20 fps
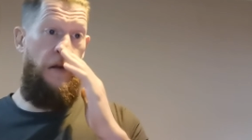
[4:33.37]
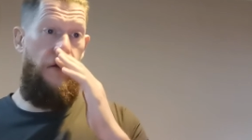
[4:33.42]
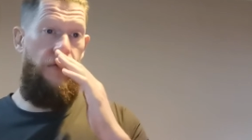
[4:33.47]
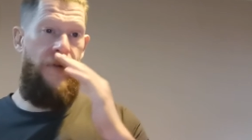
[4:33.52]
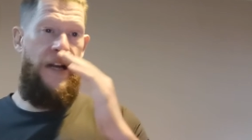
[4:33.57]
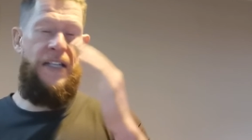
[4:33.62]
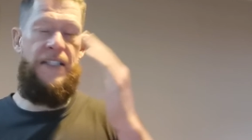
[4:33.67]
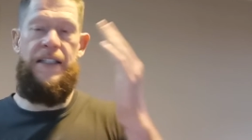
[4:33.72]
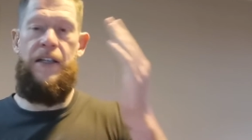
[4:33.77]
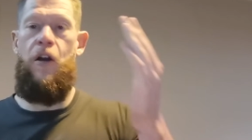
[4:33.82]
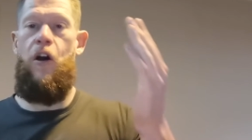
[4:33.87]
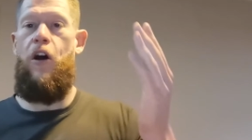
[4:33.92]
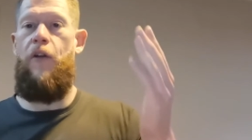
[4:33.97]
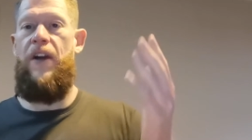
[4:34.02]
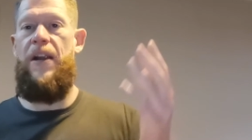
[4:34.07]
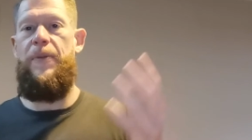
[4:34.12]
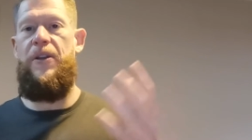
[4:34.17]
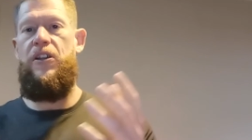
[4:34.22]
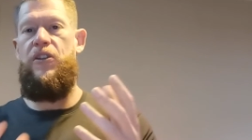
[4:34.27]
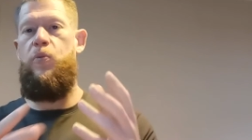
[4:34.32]
resting heart
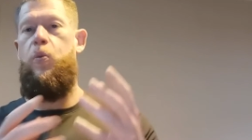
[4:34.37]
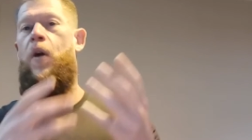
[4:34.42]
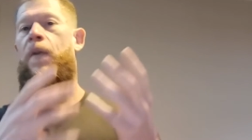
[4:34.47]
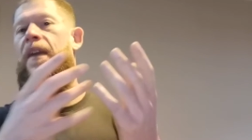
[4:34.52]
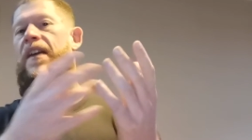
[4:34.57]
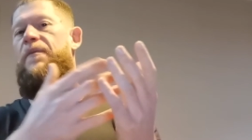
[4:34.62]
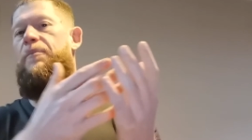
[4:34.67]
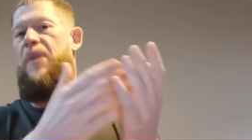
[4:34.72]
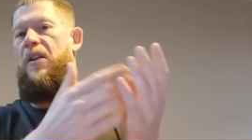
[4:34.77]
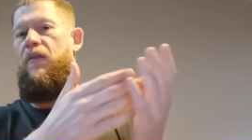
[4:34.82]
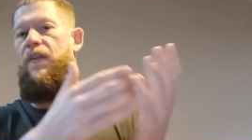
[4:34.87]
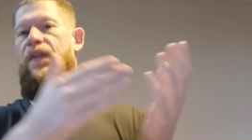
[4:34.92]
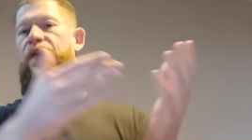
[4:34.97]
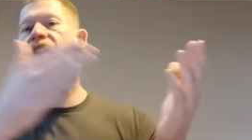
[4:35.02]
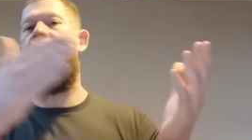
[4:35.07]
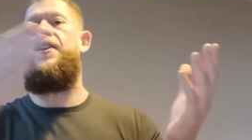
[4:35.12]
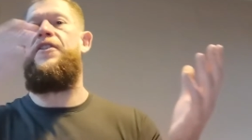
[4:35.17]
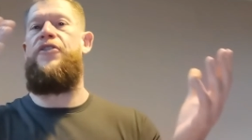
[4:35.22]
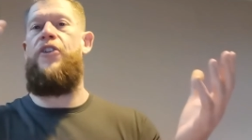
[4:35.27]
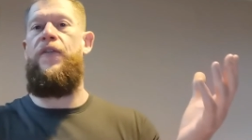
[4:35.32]
rate, because one, they've built
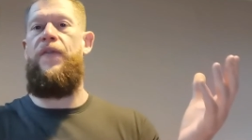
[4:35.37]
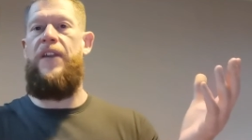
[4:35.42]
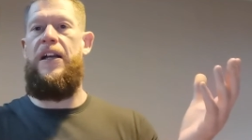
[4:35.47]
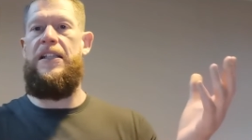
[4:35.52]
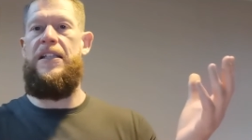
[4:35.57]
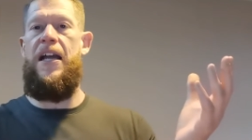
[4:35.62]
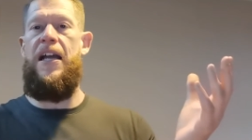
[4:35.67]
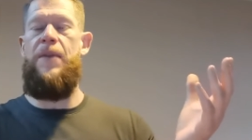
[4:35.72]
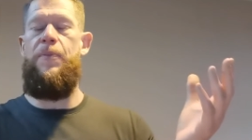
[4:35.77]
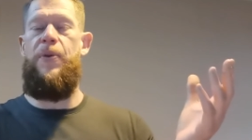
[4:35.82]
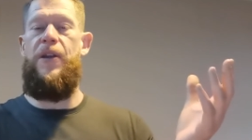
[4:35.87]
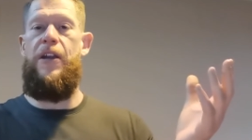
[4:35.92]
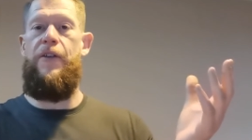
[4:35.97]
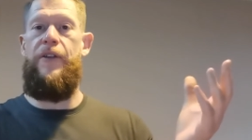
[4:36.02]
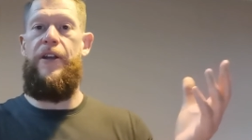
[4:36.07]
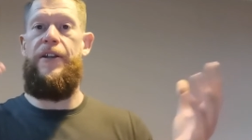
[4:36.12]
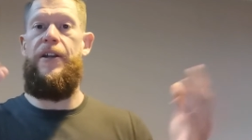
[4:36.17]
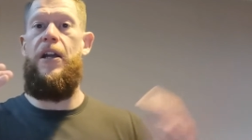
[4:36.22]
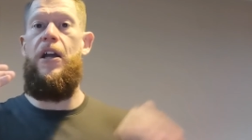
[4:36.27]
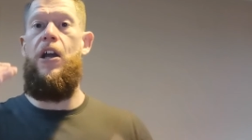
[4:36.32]
fitness over that time
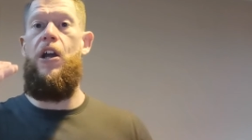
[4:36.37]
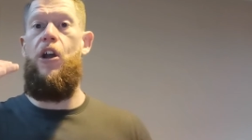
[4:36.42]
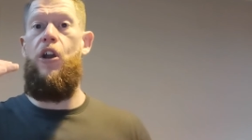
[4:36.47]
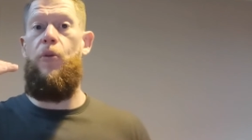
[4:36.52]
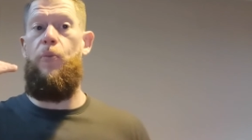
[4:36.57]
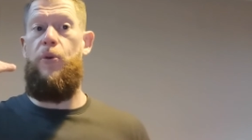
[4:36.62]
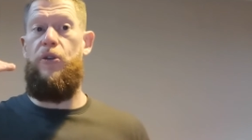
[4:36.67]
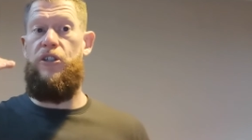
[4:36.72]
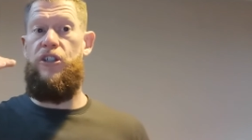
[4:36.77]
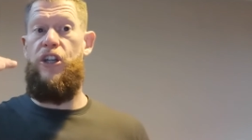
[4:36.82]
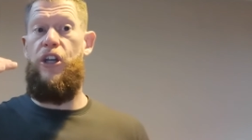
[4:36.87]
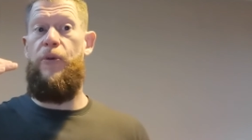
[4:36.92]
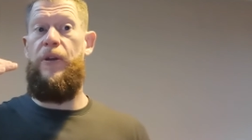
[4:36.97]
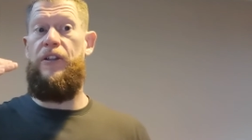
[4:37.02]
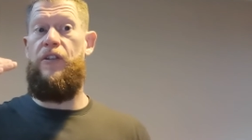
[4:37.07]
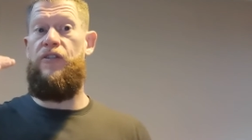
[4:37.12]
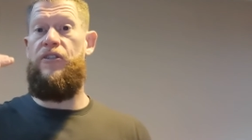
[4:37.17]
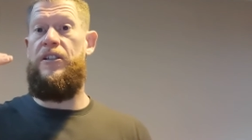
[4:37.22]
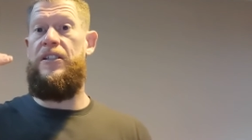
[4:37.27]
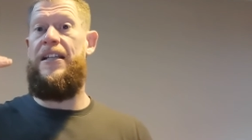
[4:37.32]
period, but two, it
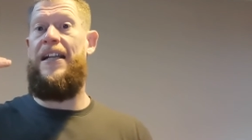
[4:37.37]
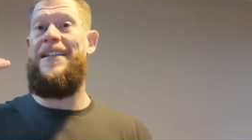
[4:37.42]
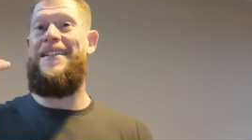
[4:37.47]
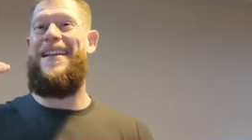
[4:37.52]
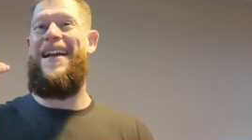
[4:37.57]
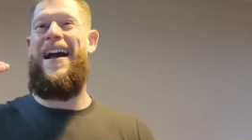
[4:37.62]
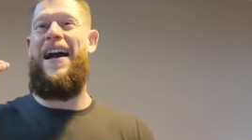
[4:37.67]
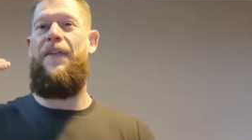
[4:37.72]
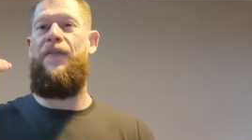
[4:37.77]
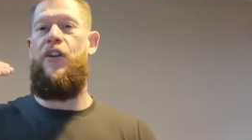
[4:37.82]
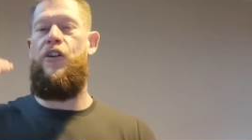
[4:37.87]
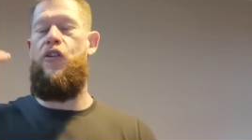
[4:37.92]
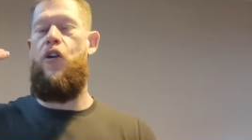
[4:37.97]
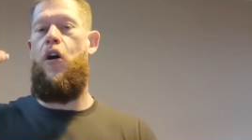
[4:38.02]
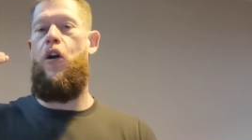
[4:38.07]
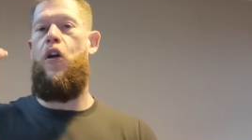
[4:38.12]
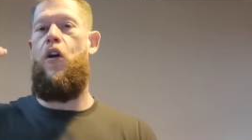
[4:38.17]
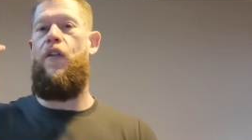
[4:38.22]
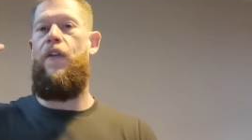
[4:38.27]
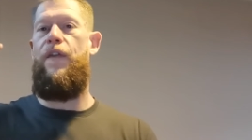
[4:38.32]
doesn't tend to have the
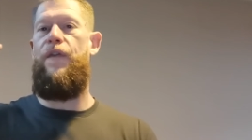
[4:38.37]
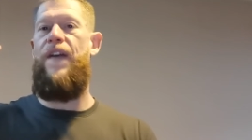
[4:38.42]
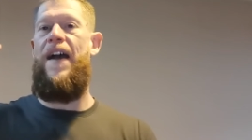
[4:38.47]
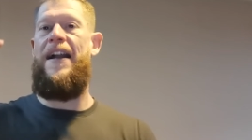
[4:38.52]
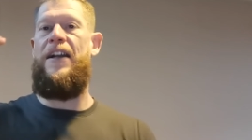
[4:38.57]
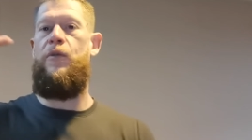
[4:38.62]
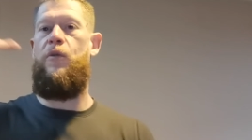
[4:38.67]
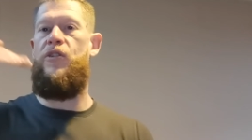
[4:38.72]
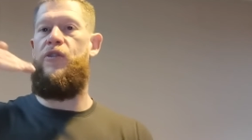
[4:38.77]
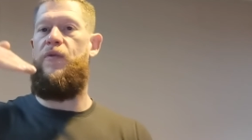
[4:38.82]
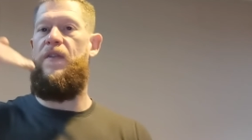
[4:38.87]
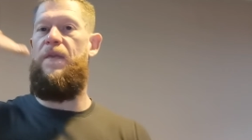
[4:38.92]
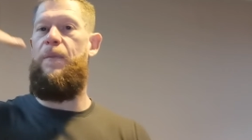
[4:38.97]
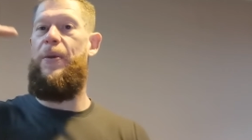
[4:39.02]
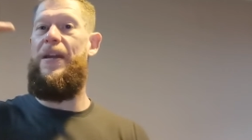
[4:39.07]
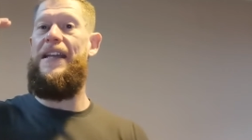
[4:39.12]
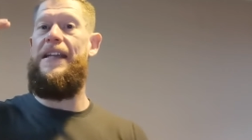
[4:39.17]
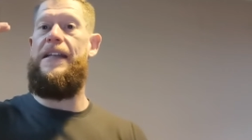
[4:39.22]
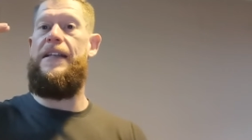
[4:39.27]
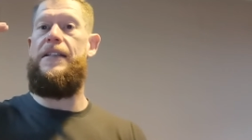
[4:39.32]
knock-on effect once we've
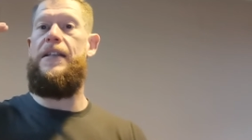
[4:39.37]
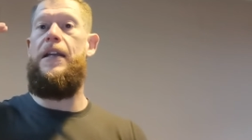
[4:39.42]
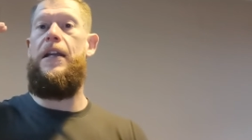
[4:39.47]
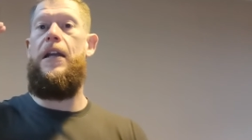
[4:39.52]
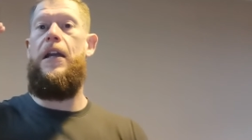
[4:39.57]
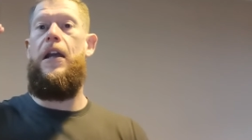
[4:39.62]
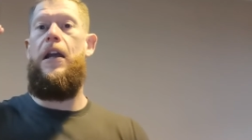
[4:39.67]
peaked,